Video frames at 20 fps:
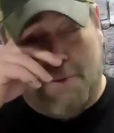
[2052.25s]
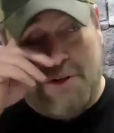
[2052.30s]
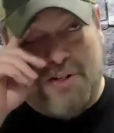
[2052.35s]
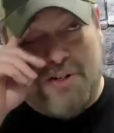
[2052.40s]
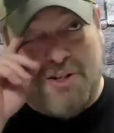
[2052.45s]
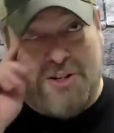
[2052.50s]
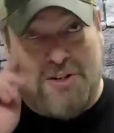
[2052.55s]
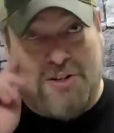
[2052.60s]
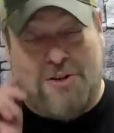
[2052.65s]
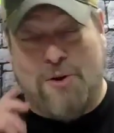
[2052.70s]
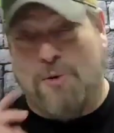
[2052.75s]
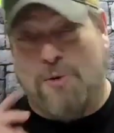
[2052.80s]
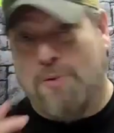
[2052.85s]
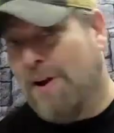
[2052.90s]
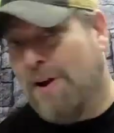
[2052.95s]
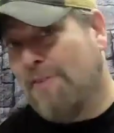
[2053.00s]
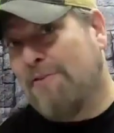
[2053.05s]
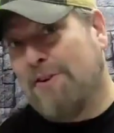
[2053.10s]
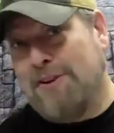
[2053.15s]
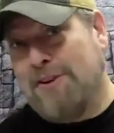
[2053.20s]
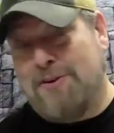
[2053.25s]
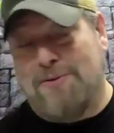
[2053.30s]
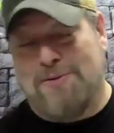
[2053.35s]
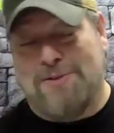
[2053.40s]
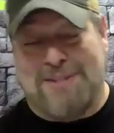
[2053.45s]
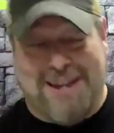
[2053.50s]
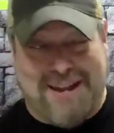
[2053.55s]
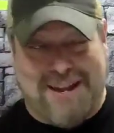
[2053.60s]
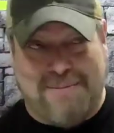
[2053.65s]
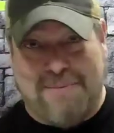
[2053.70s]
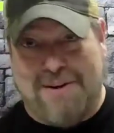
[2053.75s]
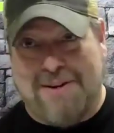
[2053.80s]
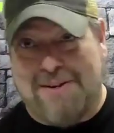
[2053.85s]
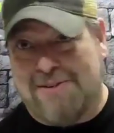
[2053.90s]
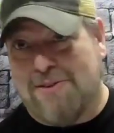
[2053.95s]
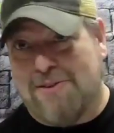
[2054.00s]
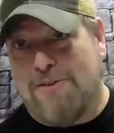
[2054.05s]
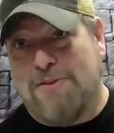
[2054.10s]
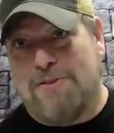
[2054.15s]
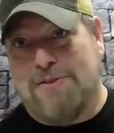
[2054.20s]
which don't ever use that
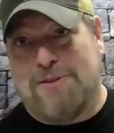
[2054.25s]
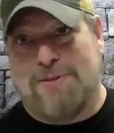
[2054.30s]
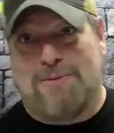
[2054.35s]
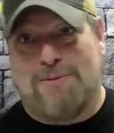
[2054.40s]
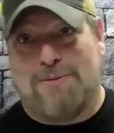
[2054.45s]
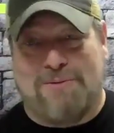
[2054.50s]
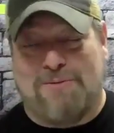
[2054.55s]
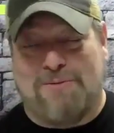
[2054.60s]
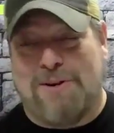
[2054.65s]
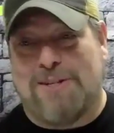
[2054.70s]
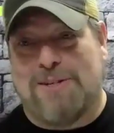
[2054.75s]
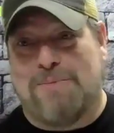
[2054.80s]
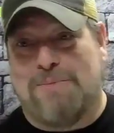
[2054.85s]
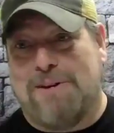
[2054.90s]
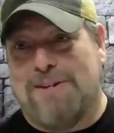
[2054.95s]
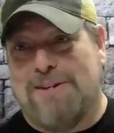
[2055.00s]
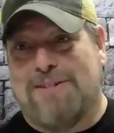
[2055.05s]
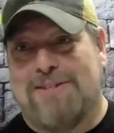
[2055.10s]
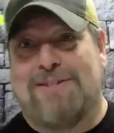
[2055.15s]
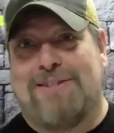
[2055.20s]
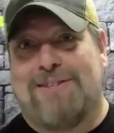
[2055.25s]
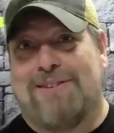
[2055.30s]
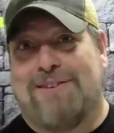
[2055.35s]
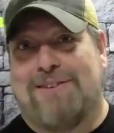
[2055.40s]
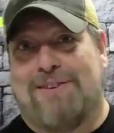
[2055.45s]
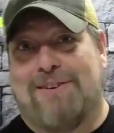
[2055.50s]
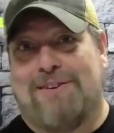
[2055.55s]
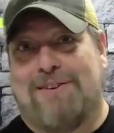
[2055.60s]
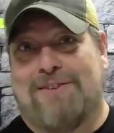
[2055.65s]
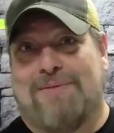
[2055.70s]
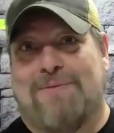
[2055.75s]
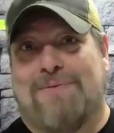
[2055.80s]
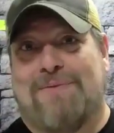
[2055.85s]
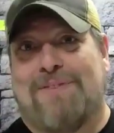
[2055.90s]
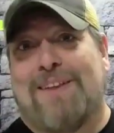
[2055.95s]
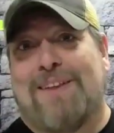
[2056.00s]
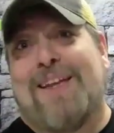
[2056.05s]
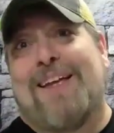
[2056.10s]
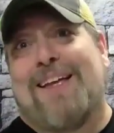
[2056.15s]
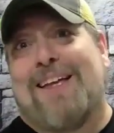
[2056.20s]
because all those recipes are
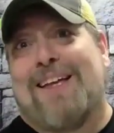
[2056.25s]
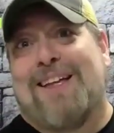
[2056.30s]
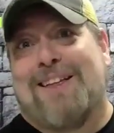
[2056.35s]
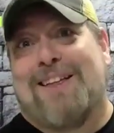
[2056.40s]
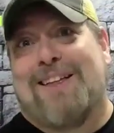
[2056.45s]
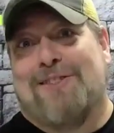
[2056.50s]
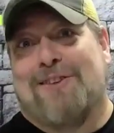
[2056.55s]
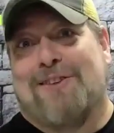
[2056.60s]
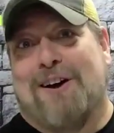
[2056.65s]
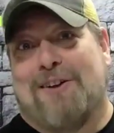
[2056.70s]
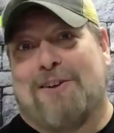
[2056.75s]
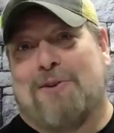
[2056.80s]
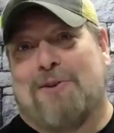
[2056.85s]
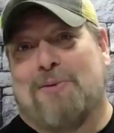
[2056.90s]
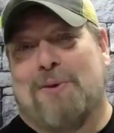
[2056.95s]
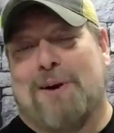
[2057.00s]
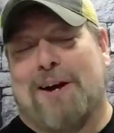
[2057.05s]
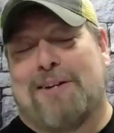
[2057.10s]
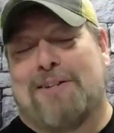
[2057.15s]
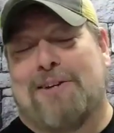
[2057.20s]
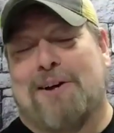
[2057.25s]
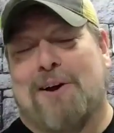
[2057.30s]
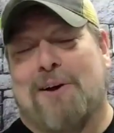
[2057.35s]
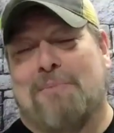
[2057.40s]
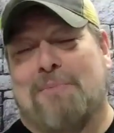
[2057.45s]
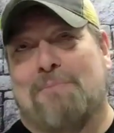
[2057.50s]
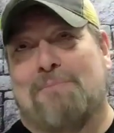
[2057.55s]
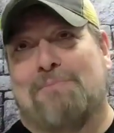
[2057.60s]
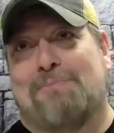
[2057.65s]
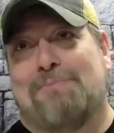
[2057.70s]
not correct.